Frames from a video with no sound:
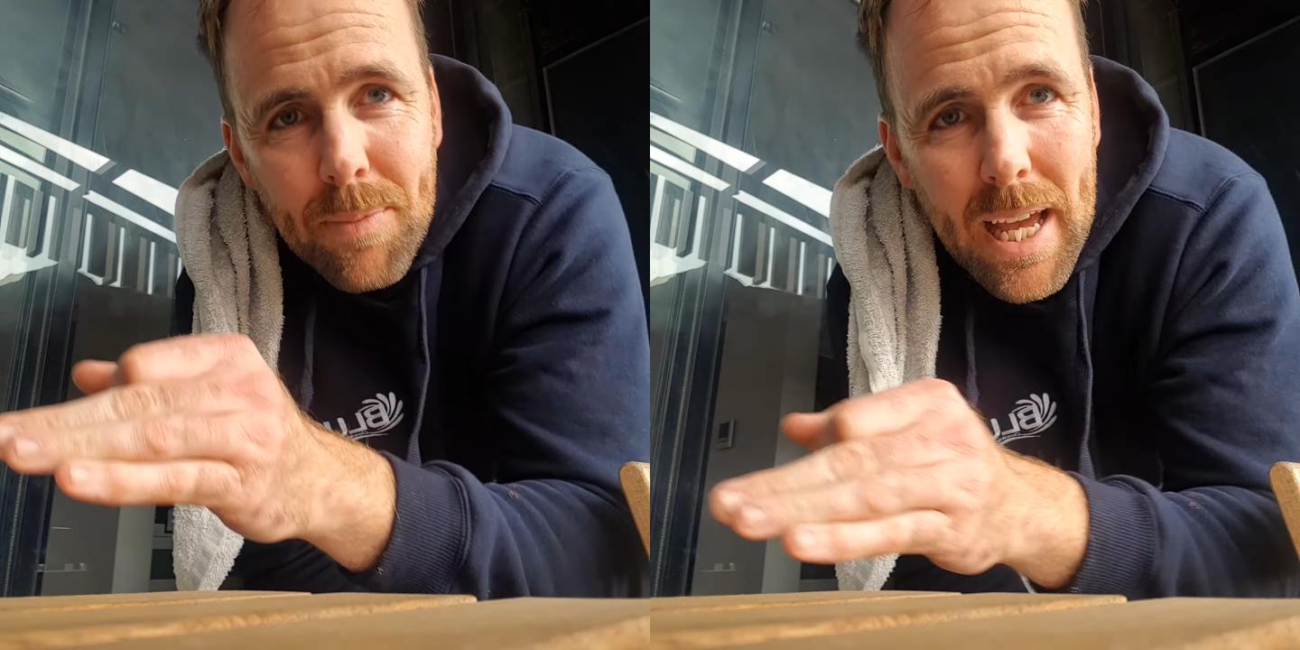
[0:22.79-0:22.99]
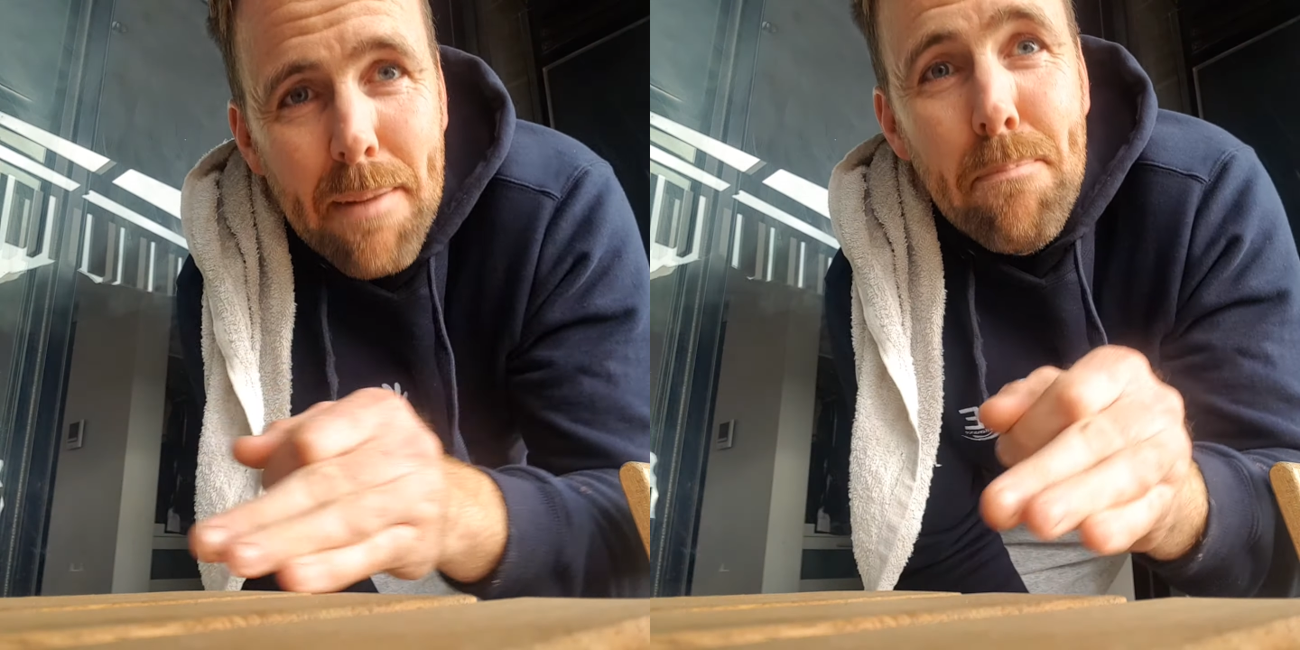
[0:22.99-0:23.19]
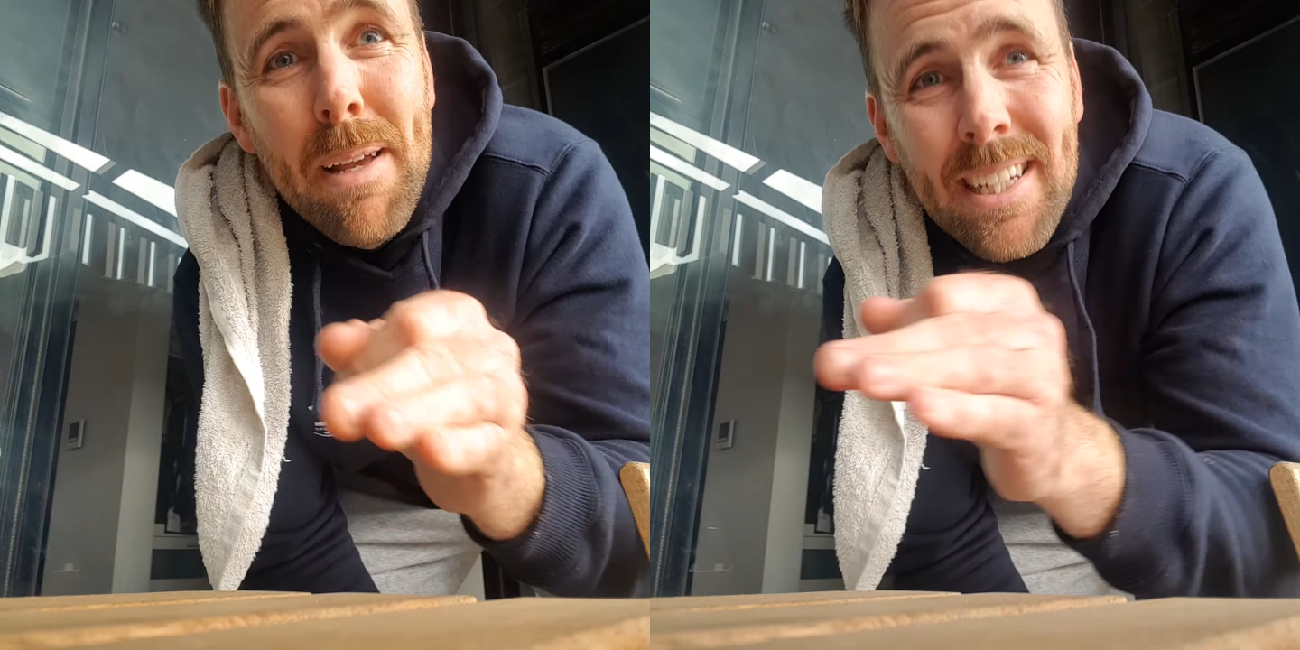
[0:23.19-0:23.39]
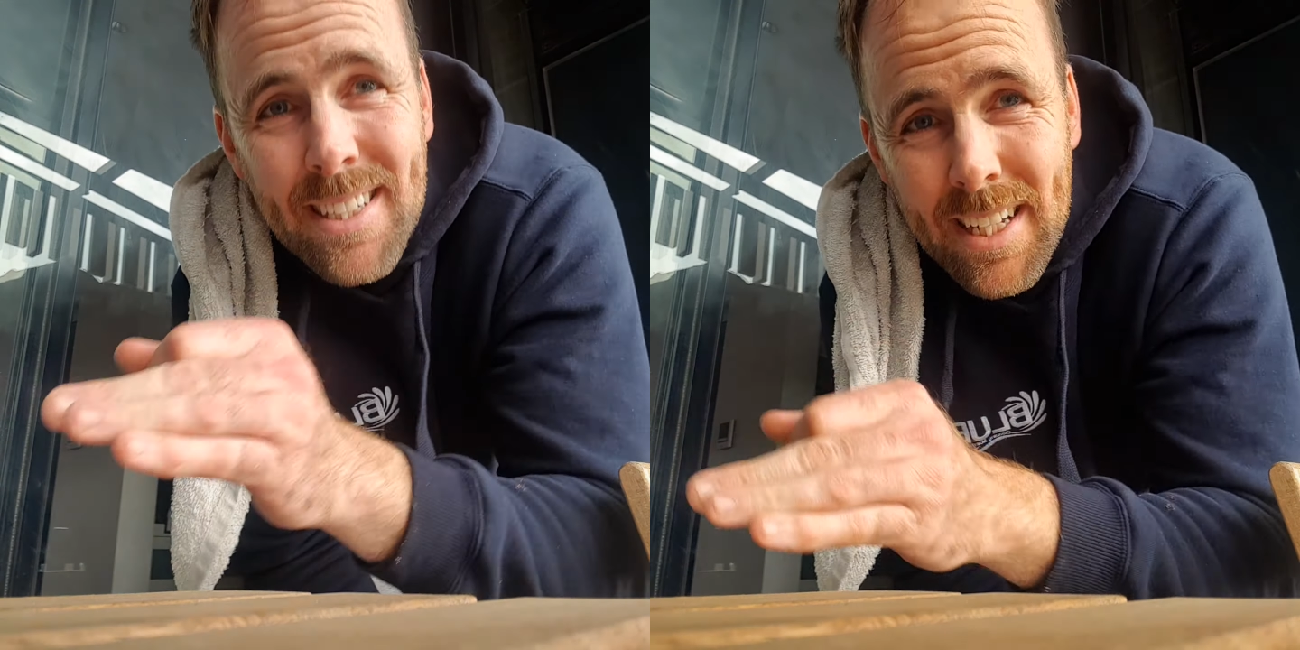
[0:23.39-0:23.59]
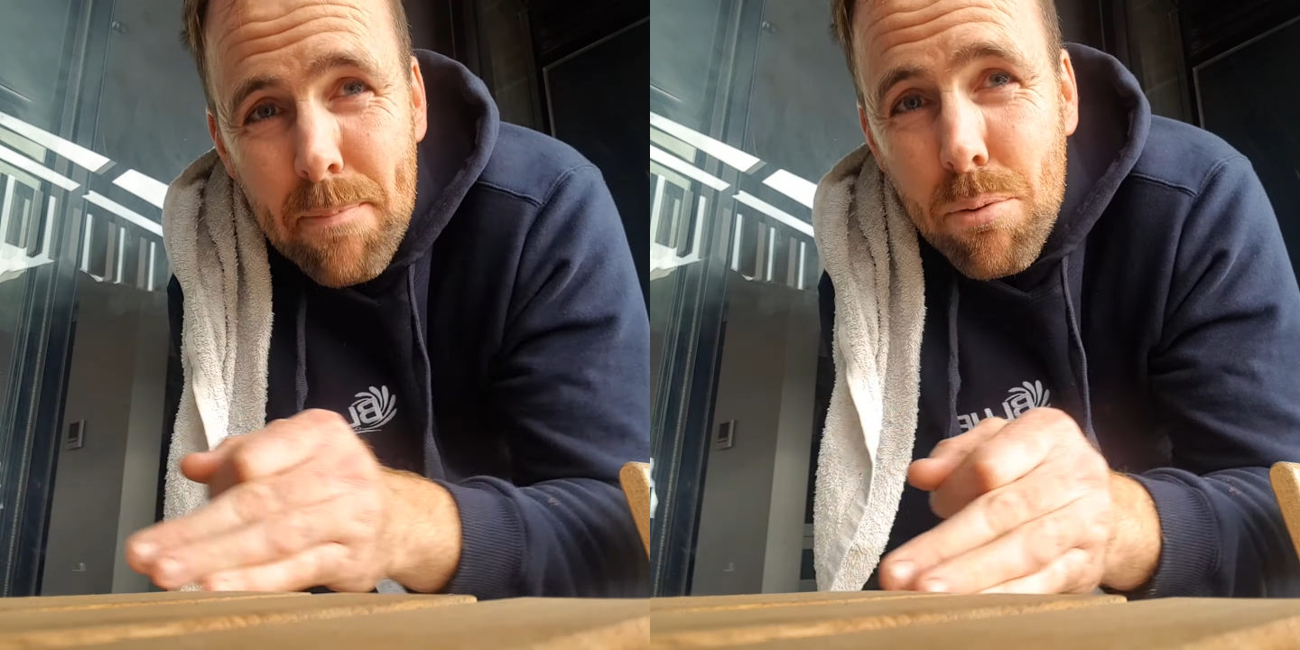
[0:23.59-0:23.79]
and mix
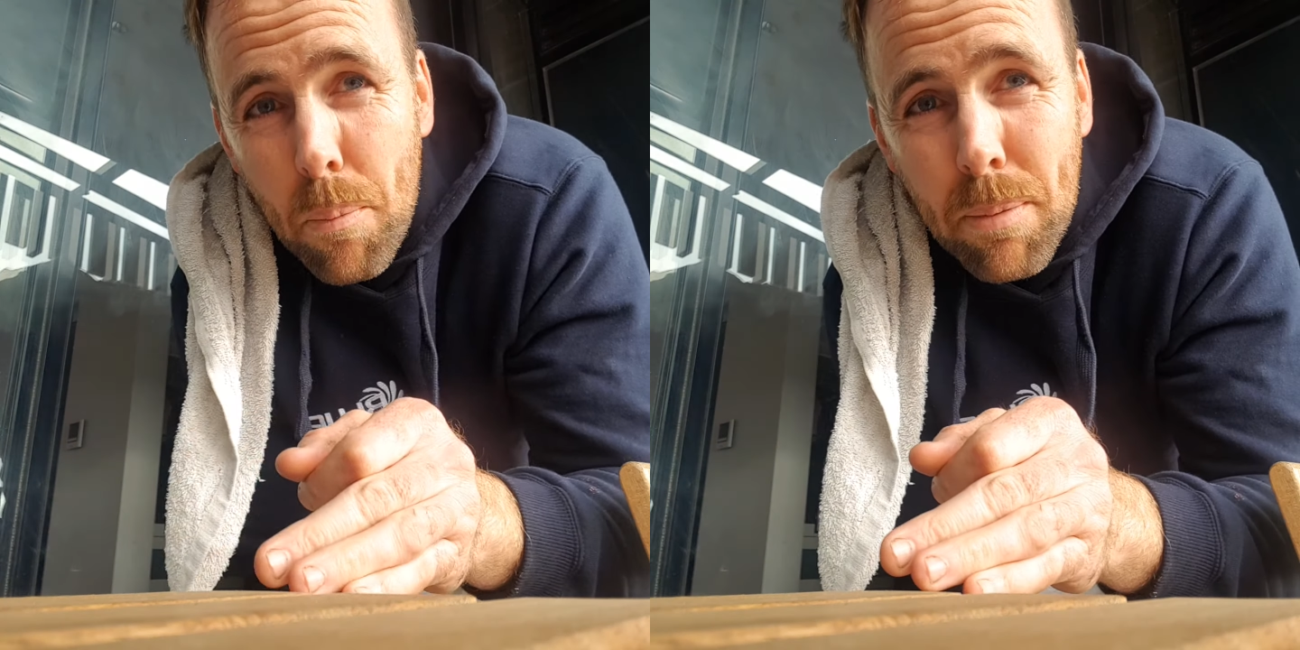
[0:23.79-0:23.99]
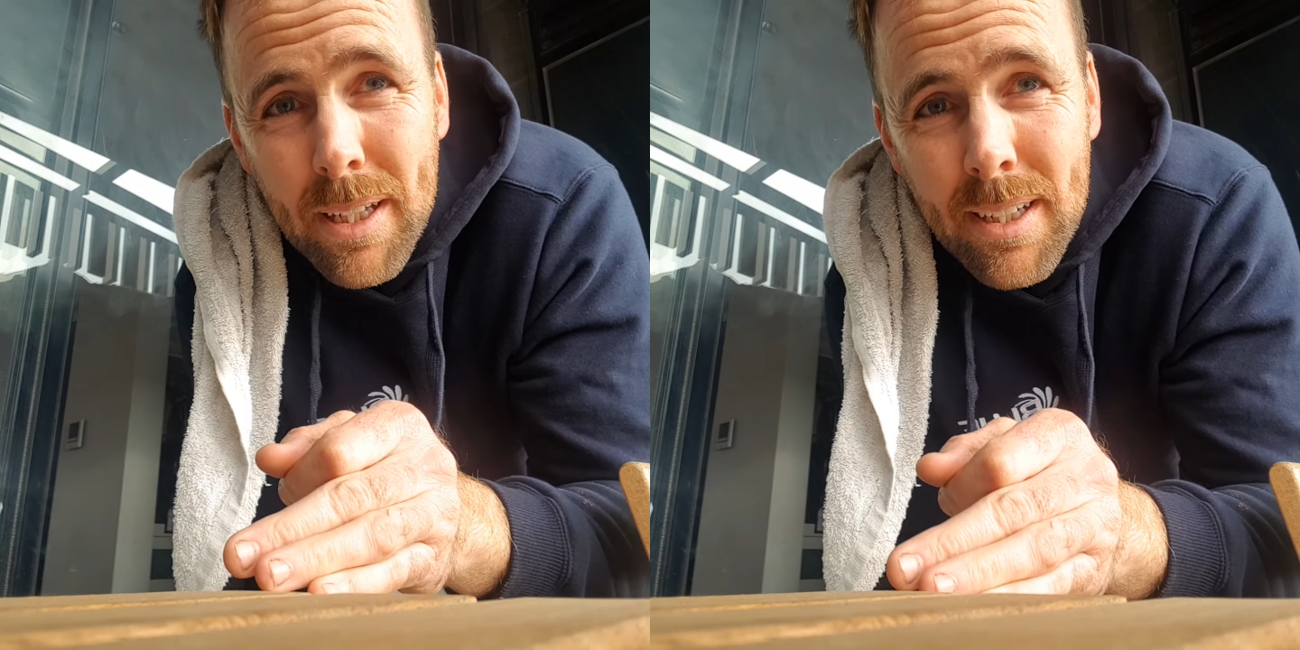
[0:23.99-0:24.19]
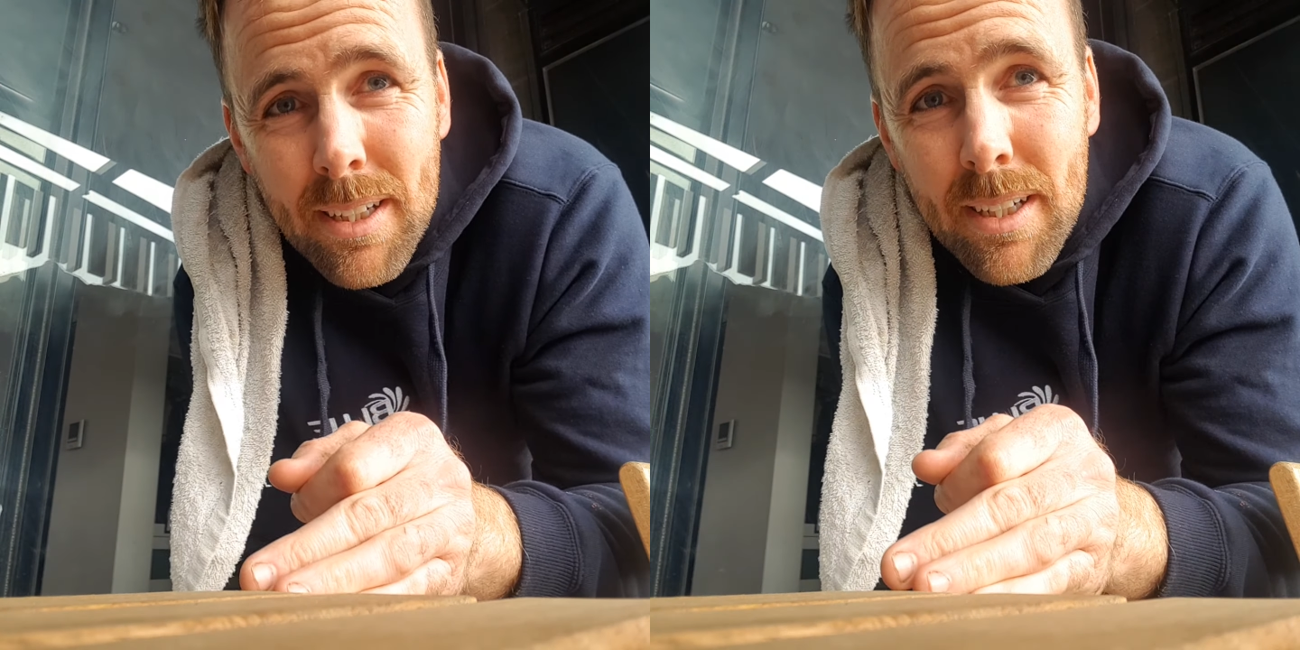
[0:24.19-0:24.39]
it in properly.